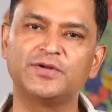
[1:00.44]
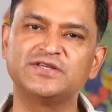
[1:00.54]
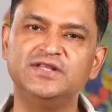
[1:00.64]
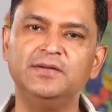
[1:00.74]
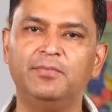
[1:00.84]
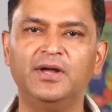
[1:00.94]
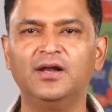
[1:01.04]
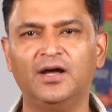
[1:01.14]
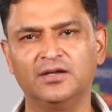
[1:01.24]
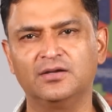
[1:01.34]
to press the bell
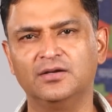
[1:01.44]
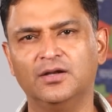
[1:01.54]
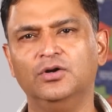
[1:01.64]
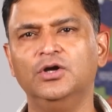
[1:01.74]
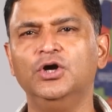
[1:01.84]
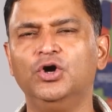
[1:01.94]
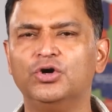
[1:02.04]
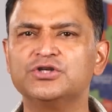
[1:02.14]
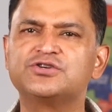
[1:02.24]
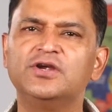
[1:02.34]
icon. Now,
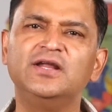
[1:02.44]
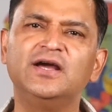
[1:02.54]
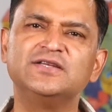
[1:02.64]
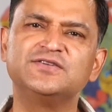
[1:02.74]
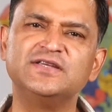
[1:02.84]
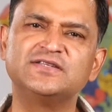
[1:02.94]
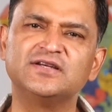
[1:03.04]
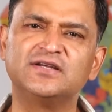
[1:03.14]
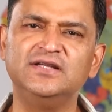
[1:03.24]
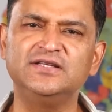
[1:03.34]
Australia has
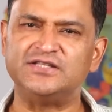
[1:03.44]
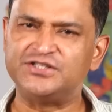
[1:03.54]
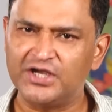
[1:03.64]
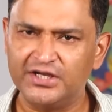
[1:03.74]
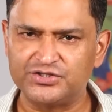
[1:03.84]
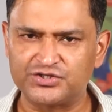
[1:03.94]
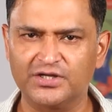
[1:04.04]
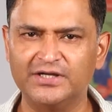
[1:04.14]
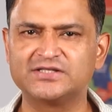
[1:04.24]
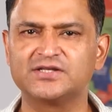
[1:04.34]
recently
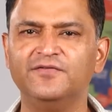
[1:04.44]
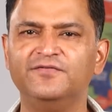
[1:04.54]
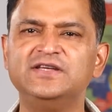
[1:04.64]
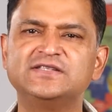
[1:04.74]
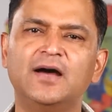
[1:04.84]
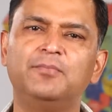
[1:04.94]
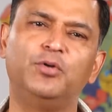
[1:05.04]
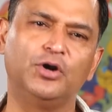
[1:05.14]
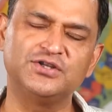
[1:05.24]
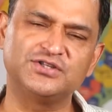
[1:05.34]
changed its visa
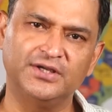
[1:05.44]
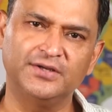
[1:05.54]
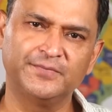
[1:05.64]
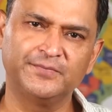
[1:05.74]
policy.